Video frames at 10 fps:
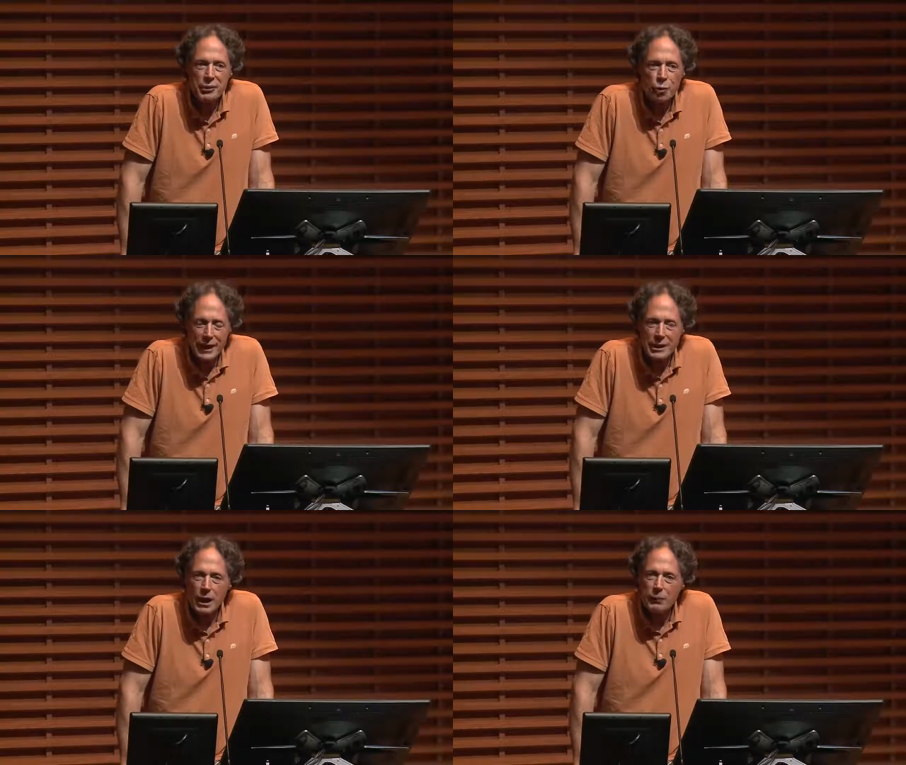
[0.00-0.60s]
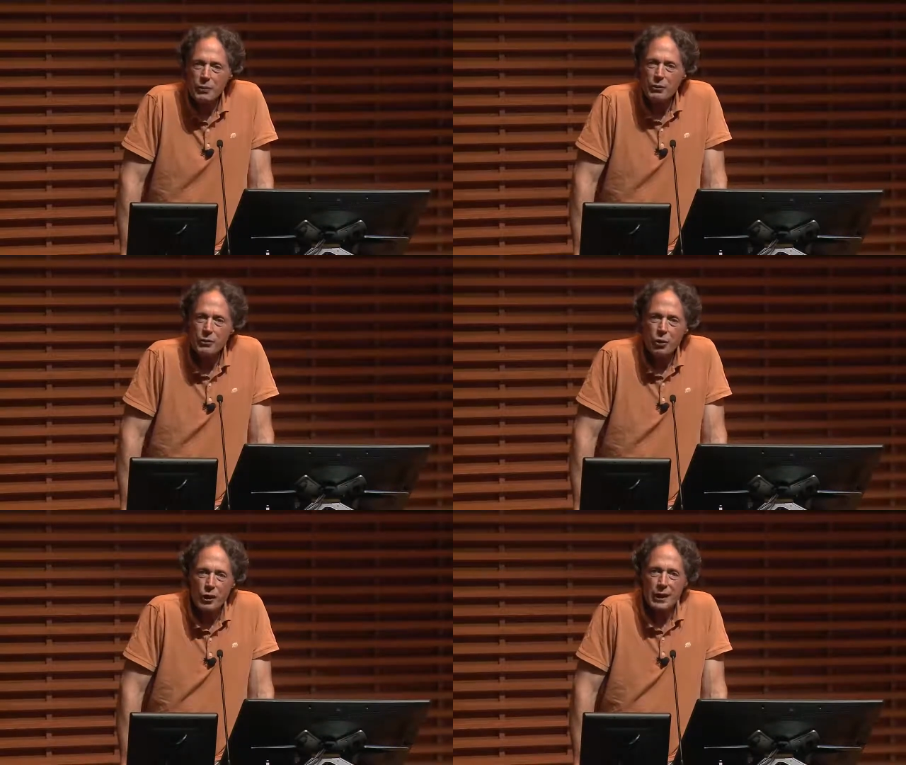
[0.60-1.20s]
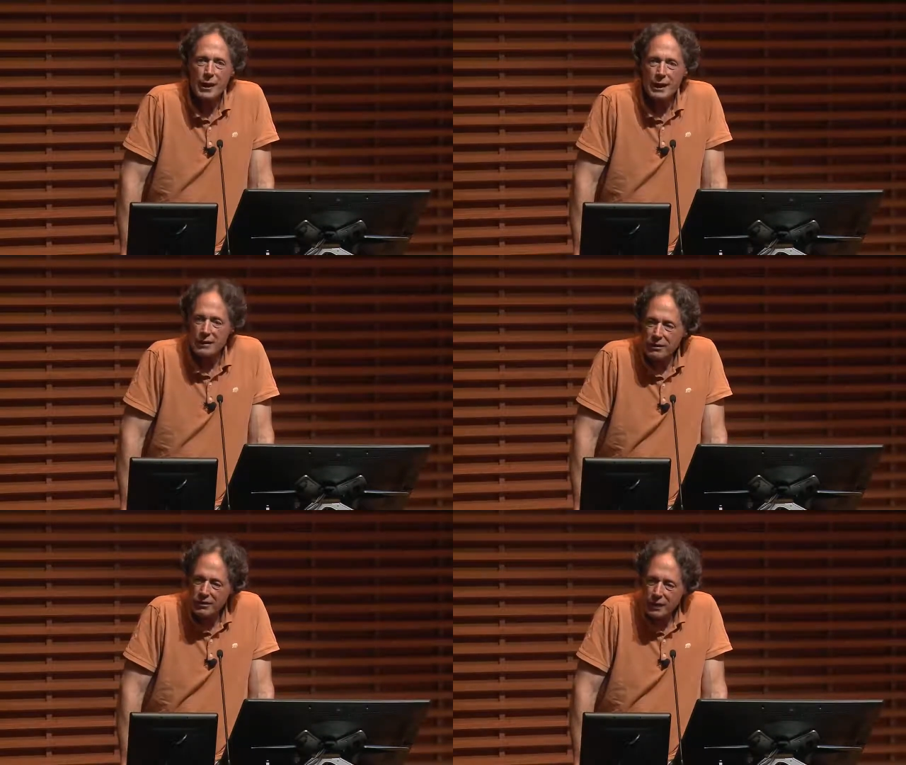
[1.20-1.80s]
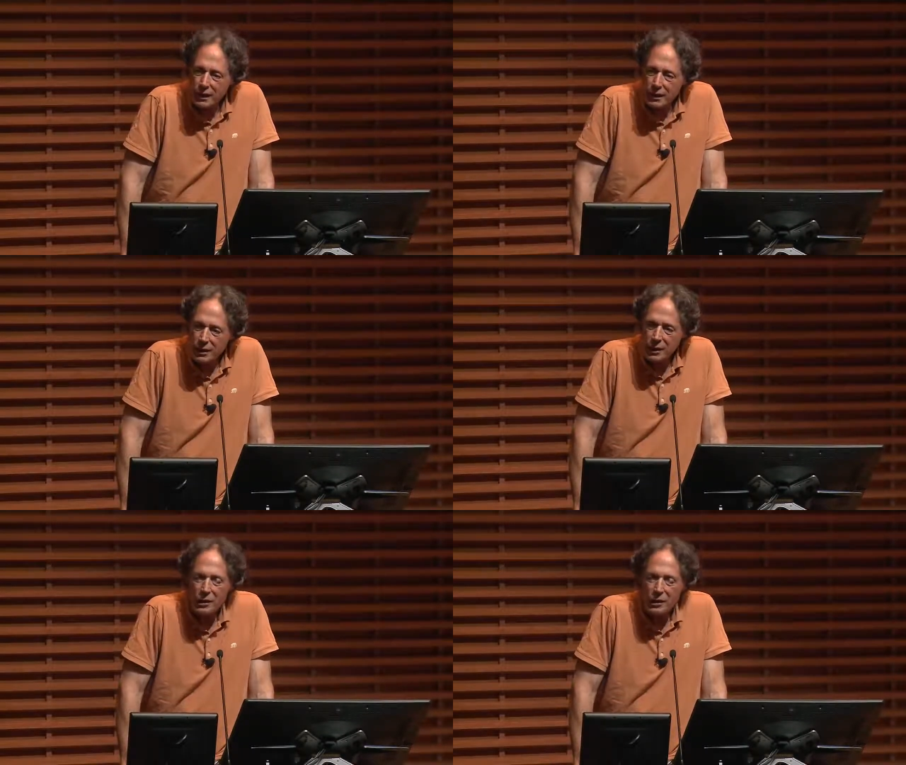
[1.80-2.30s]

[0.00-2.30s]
wake up in the morning and think,